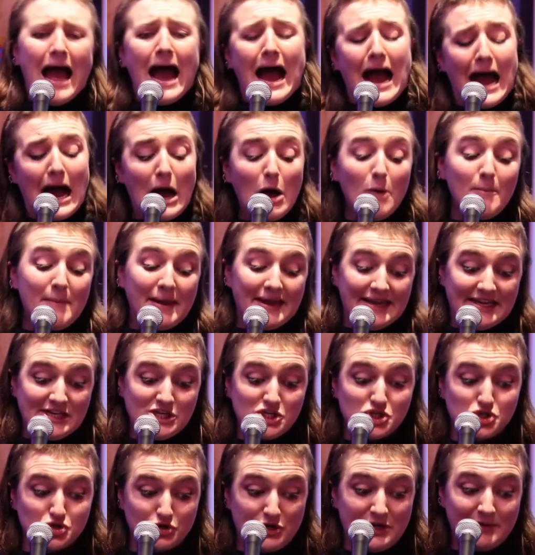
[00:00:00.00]
How many
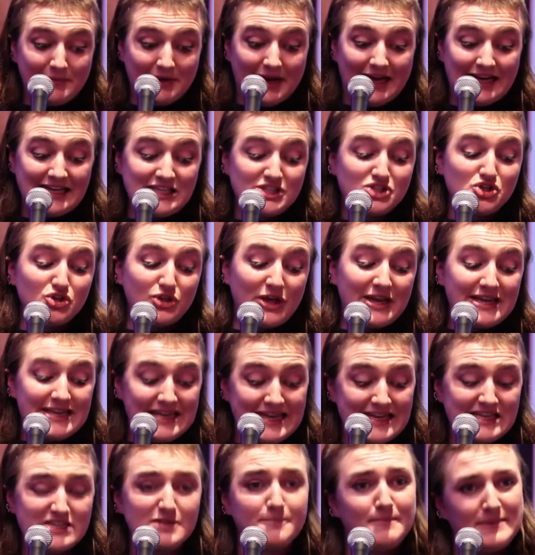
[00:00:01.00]
streetlights do there
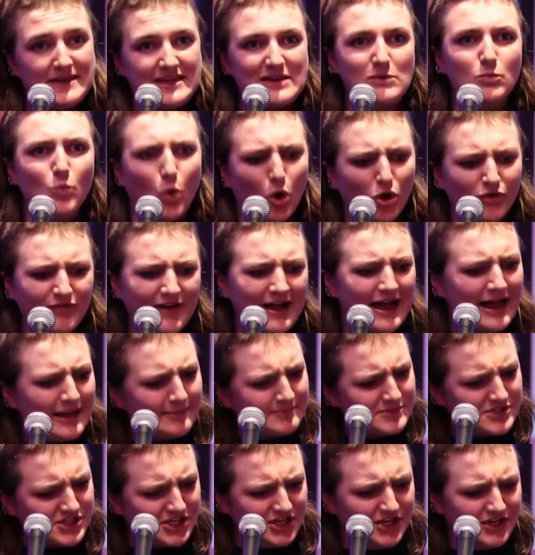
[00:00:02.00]
need to be in
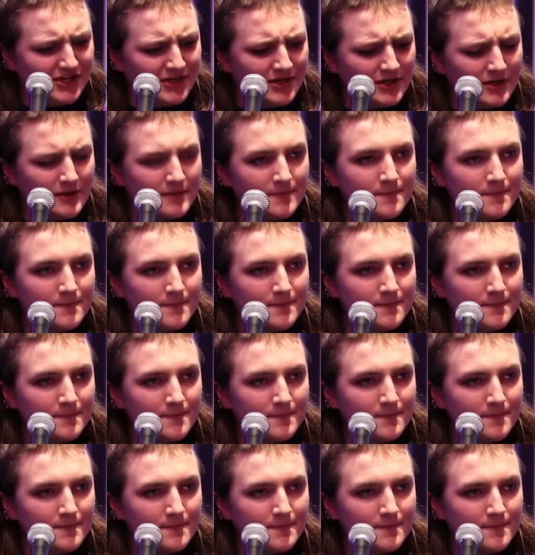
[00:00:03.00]
Wolverhampton?